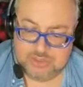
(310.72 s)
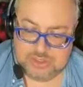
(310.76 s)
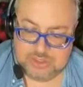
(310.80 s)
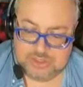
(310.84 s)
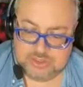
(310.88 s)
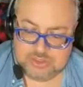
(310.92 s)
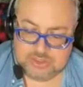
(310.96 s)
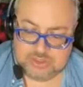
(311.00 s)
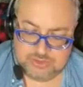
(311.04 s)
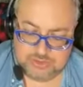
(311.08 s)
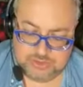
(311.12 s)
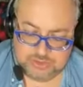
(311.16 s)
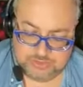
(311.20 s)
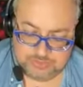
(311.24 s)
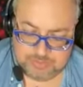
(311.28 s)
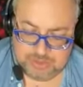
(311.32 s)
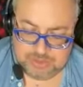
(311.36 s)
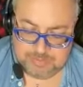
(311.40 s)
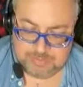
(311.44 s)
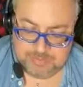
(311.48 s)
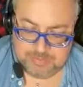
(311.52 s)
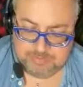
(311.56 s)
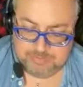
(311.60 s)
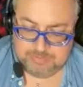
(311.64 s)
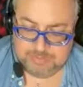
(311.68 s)
going on so you're
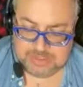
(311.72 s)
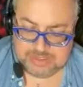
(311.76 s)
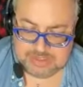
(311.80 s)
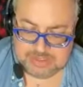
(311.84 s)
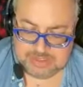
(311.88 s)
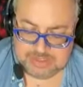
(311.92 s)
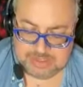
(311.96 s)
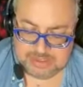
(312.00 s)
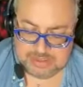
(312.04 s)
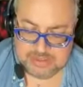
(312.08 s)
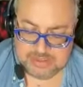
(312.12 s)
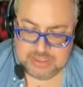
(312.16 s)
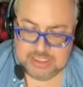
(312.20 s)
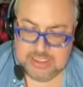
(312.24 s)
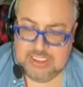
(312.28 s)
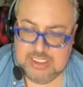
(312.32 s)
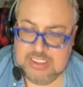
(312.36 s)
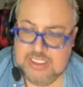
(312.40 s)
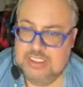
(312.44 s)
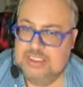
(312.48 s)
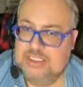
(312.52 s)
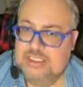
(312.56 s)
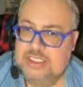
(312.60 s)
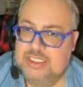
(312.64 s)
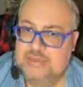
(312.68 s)
maybe busy
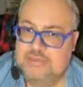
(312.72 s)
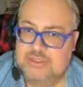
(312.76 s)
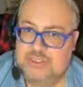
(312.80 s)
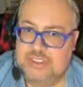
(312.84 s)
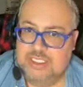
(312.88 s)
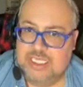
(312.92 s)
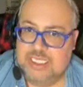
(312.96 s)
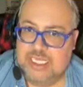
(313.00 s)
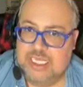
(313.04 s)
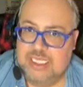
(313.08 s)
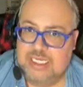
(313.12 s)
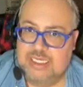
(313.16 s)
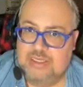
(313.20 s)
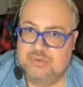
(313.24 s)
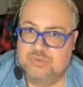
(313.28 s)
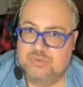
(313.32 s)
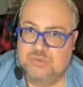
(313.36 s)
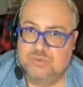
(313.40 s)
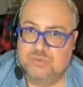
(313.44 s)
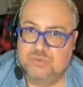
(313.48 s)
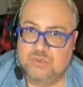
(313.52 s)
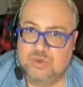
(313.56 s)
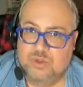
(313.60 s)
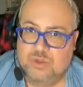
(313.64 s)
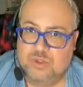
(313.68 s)
communicating
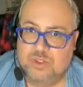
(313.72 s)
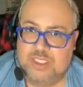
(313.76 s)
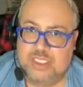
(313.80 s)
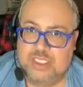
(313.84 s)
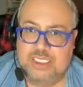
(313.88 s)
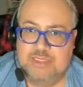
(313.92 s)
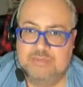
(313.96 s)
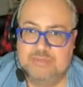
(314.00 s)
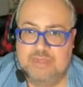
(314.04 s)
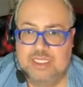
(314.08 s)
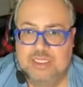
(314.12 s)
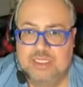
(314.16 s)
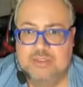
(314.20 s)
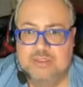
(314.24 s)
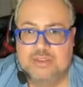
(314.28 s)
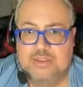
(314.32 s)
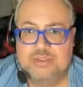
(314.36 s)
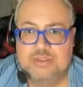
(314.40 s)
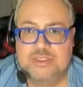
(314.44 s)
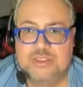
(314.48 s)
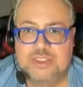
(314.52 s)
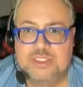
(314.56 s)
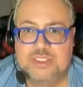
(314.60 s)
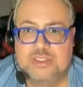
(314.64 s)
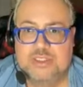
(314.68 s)
with work
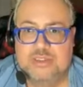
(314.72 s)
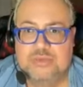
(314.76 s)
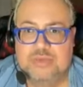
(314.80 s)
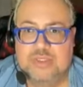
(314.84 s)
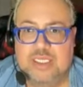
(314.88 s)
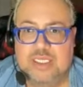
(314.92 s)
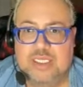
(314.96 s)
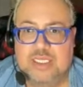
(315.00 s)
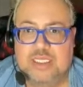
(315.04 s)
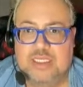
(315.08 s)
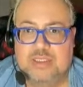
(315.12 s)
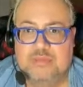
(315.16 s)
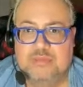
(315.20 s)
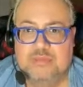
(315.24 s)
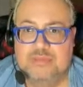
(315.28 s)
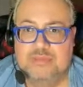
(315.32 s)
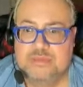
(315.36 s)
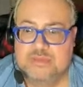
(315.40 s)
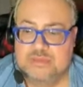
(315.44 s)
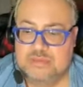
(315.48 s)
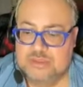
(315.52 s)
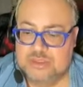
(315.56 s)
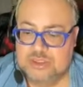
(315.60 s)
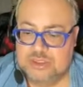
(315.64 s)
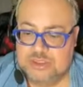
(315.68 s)
emails you know um,
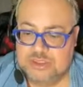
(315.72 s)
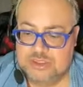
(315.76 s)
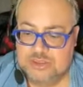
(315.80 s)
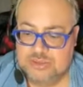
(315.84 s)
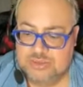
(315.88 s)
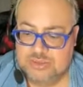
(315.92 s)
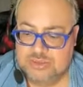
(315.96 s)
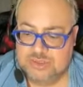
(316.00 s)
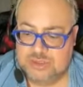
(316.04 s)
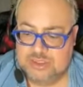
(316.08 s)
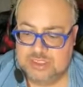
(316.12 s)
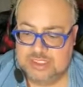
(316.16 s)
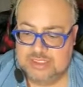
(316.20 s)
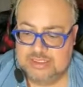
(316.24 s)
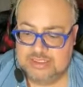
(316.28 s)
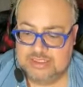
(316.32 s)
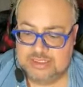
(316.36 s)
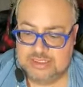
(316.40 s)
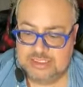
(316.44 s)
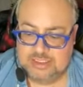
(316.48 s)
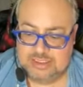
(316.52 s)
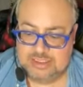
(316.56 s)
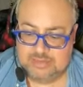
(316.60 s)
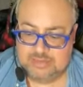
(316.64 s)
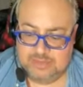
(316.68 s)
just
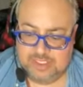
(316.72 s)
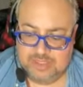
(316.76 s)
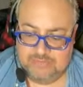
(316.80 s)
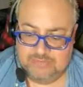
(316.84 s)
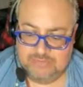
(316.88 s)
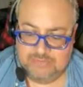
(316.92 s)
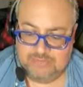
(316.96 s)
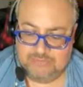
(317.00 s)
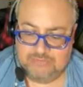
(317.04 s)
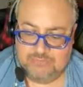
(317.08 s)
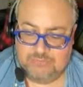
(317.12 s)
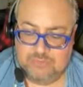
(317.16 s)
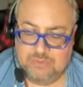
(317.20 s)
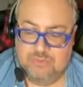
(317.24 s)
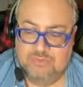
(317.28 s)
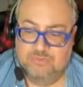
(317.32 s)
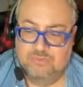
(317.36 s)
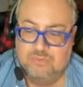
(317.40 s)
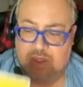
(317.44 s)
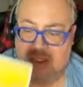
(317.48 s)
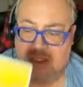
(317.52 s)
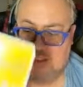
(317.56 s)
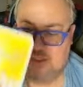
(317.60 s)
socializing and then we have the four of